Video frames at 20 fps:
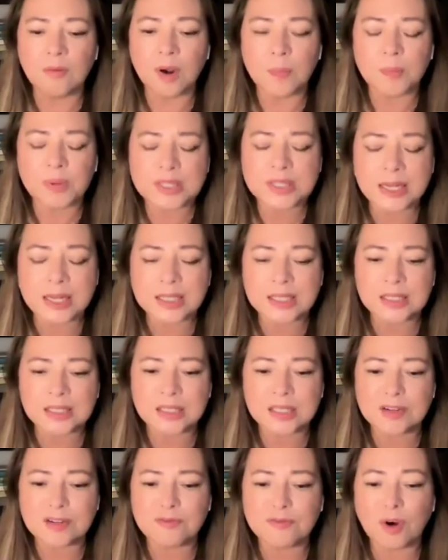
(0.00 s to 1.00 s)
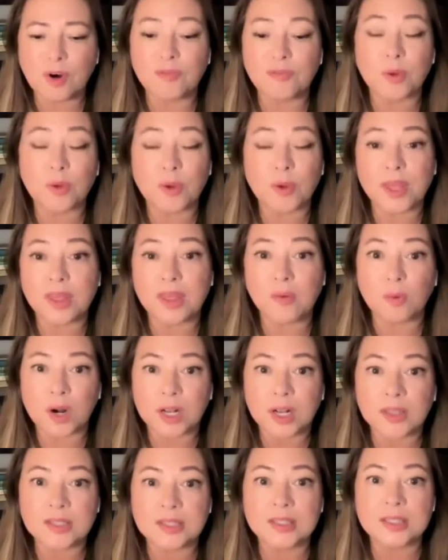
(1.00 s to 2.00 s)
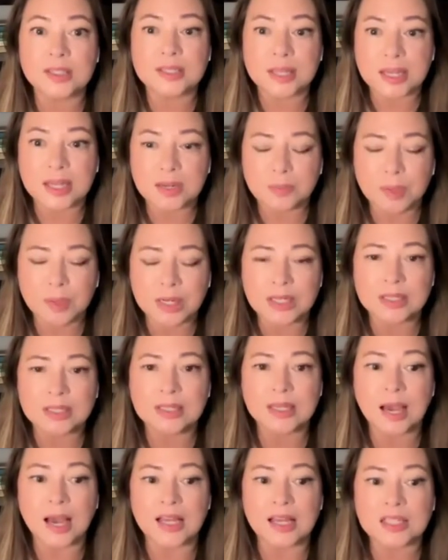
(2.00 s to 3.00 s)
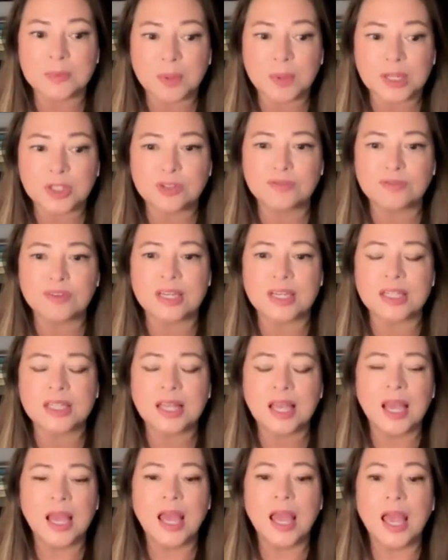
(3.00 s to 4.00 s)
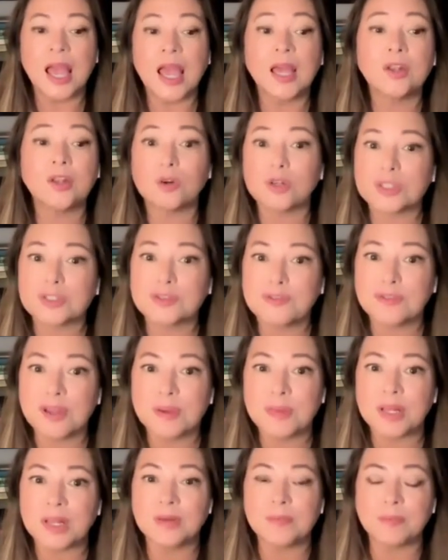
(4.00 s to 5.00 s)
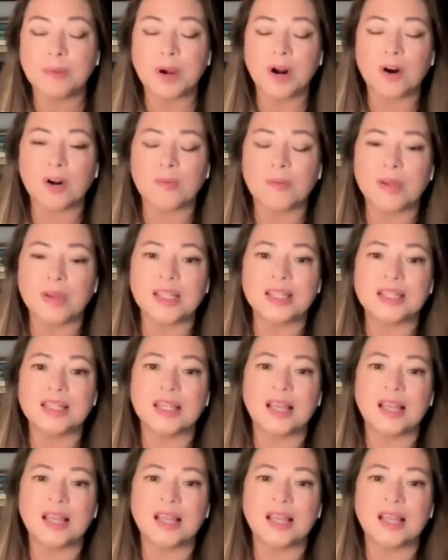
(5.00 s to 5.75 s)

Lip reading: representative of the way they work, the sustainability aspect of it, and also female empowerment.